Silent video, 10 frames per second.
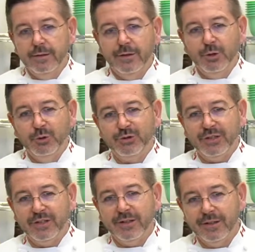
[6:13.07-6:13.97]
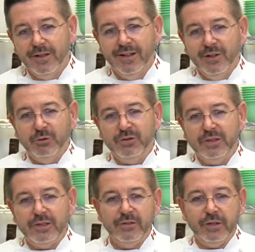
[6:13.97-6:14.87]
use
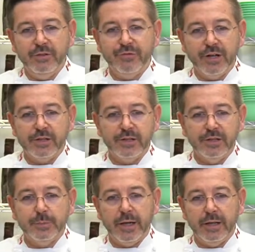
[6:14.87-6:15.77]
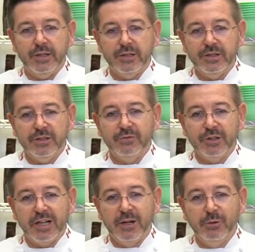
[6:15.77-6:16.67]
it even in French, in Spanish, in
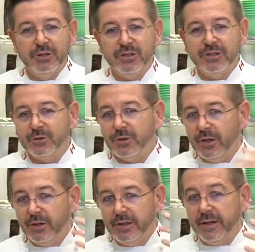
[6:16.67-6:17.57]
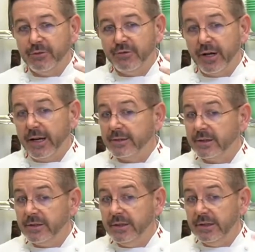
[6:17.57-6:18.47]
different languages. So never forget
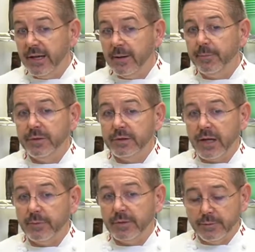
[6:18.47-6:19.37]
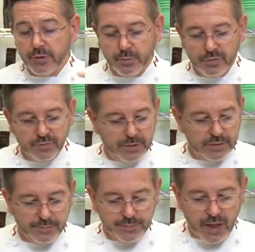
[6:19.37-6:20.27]
TTM, time, temperature,
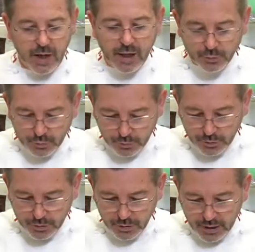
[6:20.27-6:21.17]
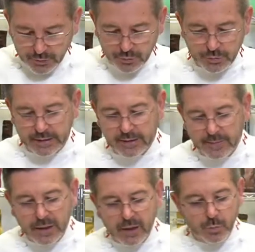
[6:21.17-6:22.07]
movement. Now, how to do that?
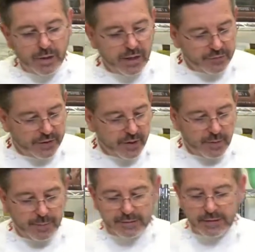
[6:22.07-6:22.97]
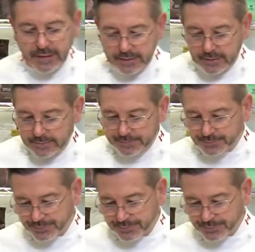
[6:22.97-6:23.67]
We have here a melting kettle.